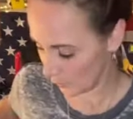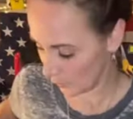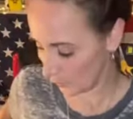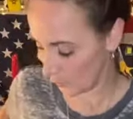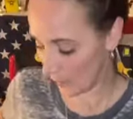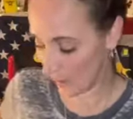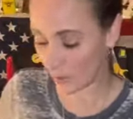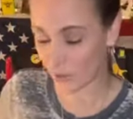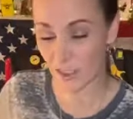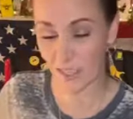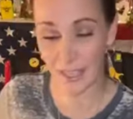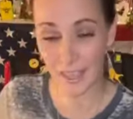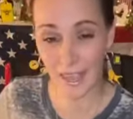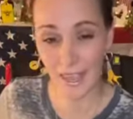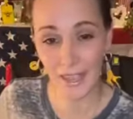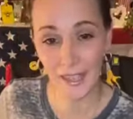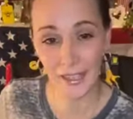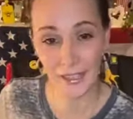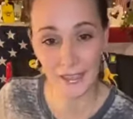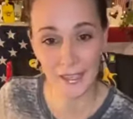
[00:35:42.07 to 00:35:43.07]
So you actually
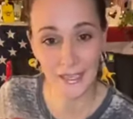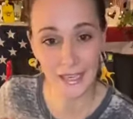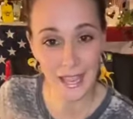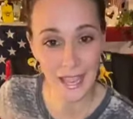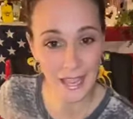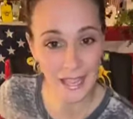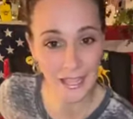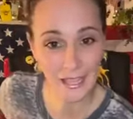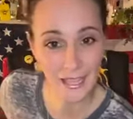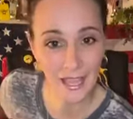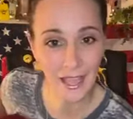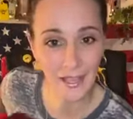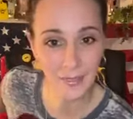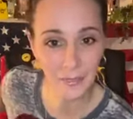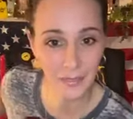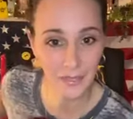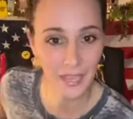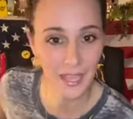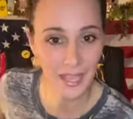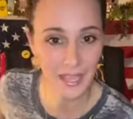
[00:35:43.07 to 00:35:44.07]
add an A
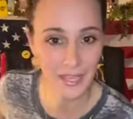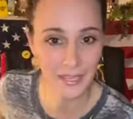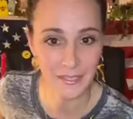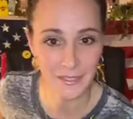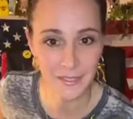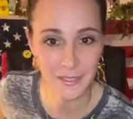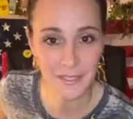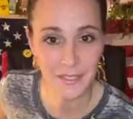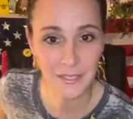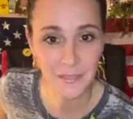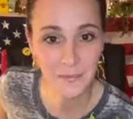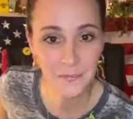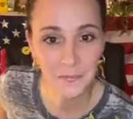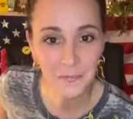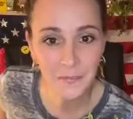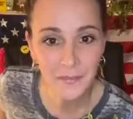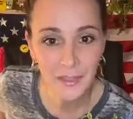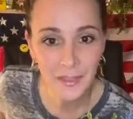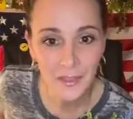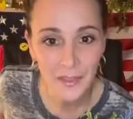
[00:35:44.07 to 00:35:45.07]
at the end.
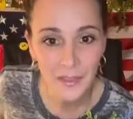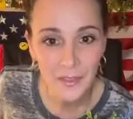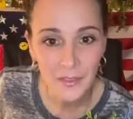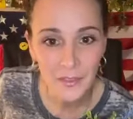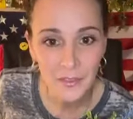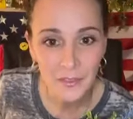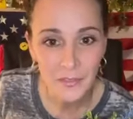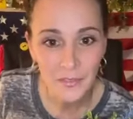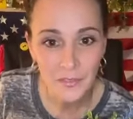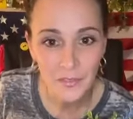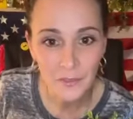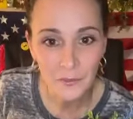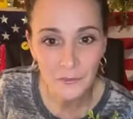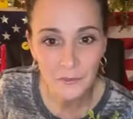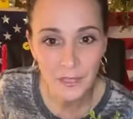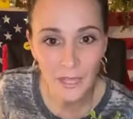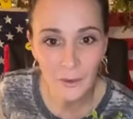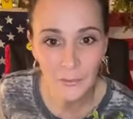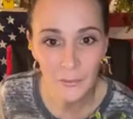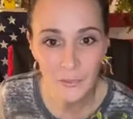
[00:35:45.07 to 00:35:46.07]
The
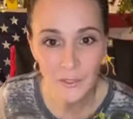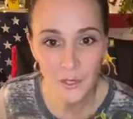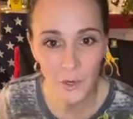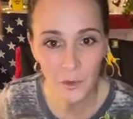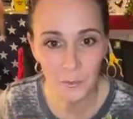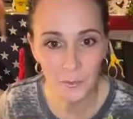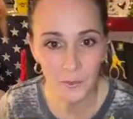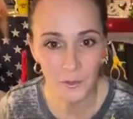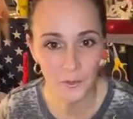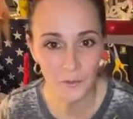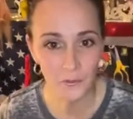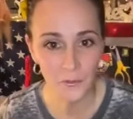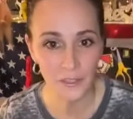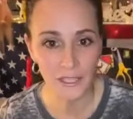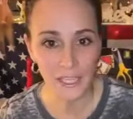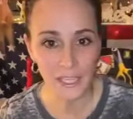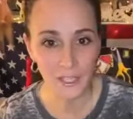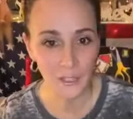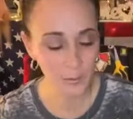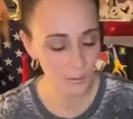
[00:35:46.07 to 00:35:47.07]
flowers are beautiful.
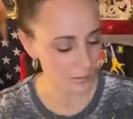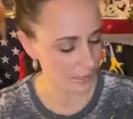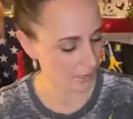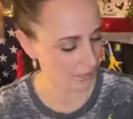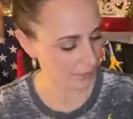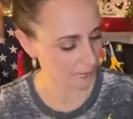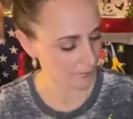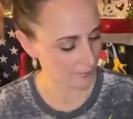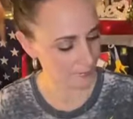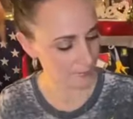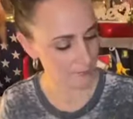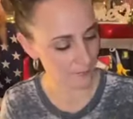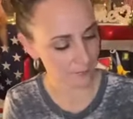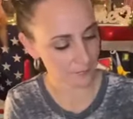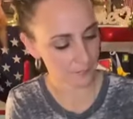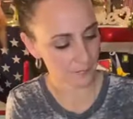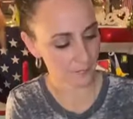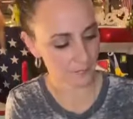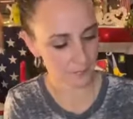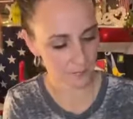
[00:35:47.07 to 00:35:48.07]
Thank you, Lee.
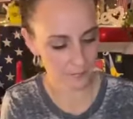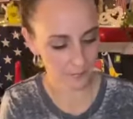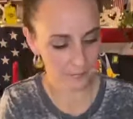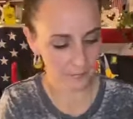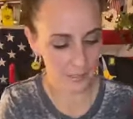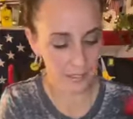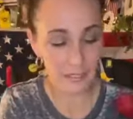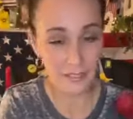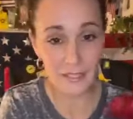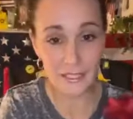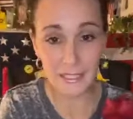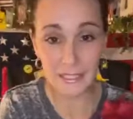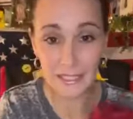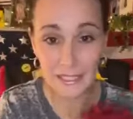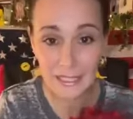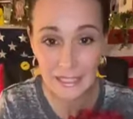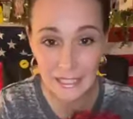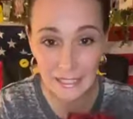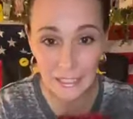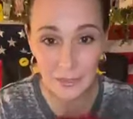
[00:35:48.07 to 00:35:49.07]
Is it
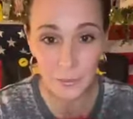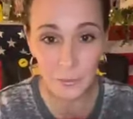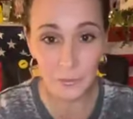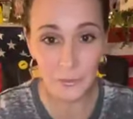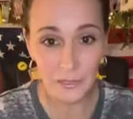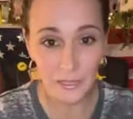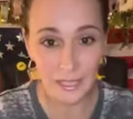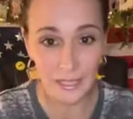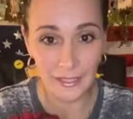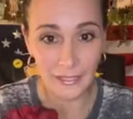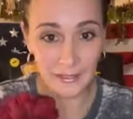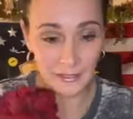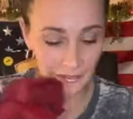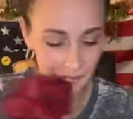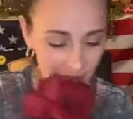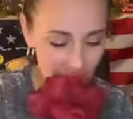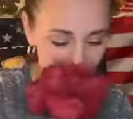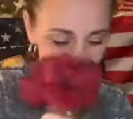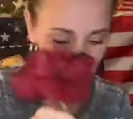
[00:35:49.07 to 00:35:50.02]
Lee or Lay?